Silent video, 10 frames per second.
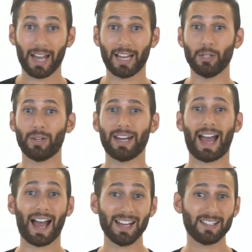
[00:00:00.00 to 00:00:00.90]
and you
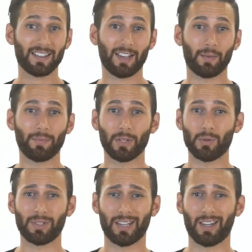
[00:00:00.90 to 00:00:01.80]
can add to them
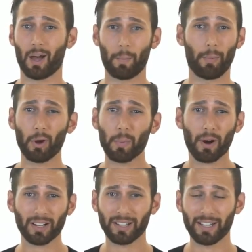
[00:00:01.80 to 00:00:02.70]
using a
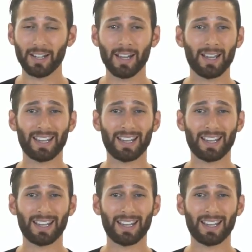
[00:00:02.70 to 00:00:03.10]
bookmarklet,